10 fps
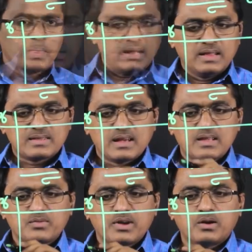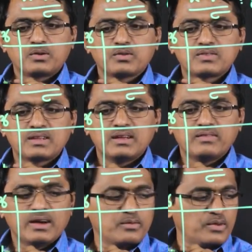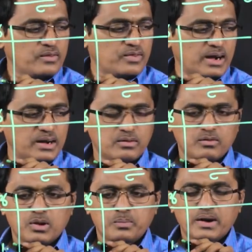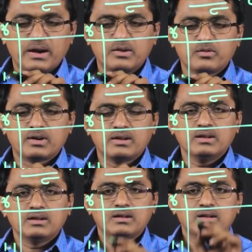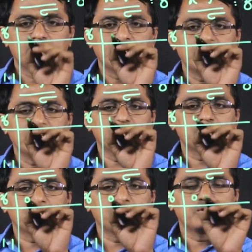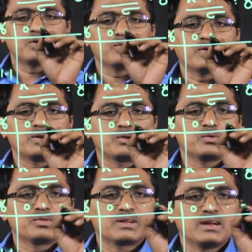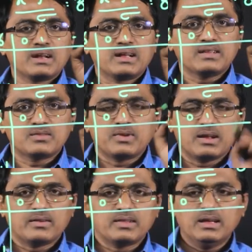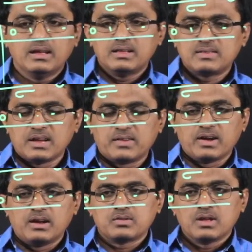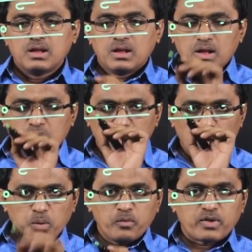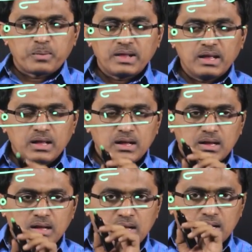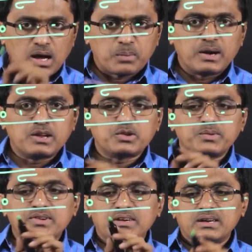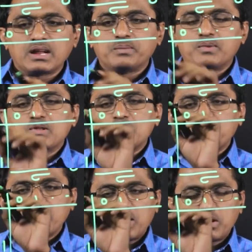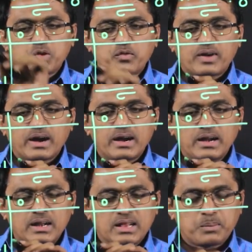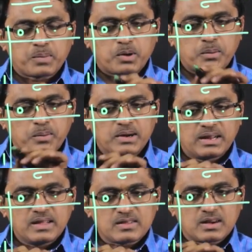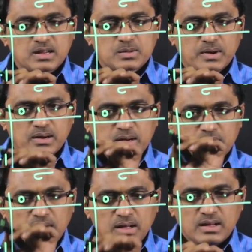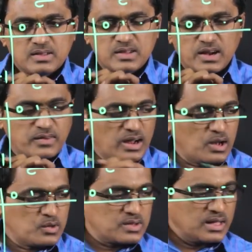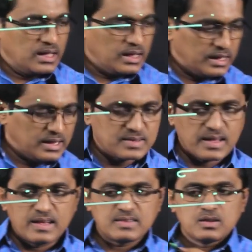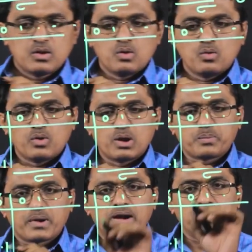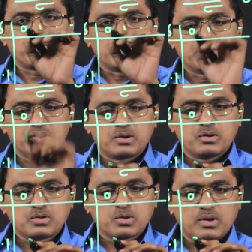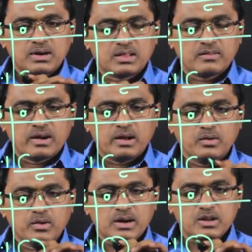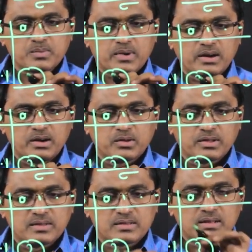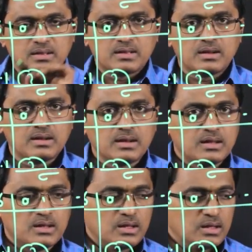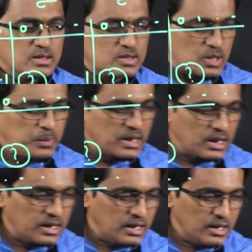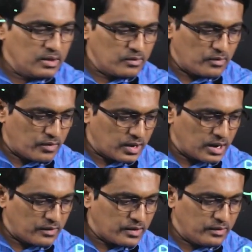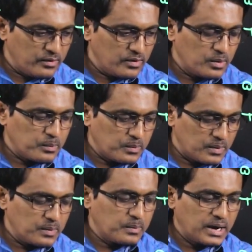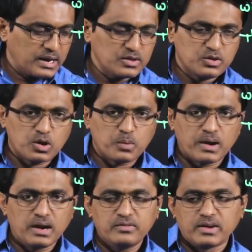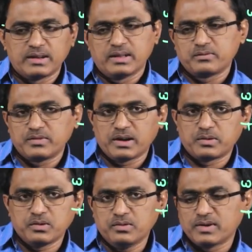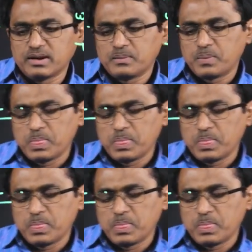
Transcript: In this case, we have to see where we will find 1.1, then here 0, 1, 2, 3 like this we will have the z values. Now, from the normal distribution tables, we have to find the probabilities corresponding to the z values. In this case 1.10. So, what is the value corresponding to this? Similarly, for f of minus 0.59 we have to find.